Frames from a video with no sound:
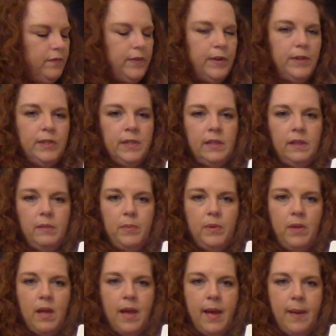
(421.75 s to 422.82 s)
First
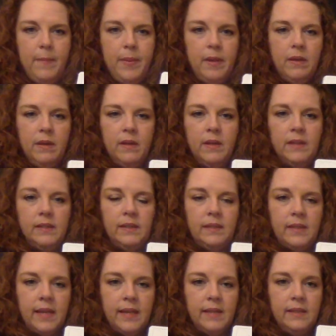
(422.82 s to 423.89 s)
syllable, up.
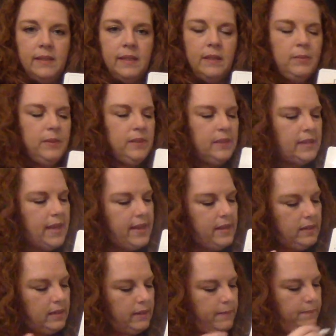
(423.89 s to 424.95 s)
Second syllable,
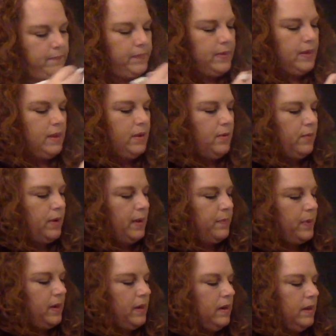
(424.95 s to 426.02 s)
set. When I
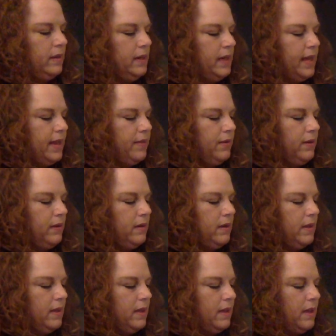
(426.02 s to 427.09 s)
put it all together,
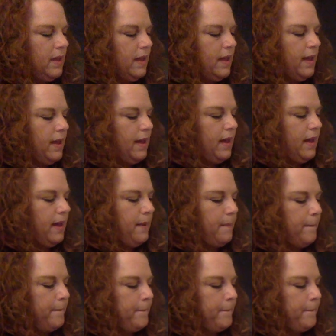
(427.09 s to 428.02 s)
up,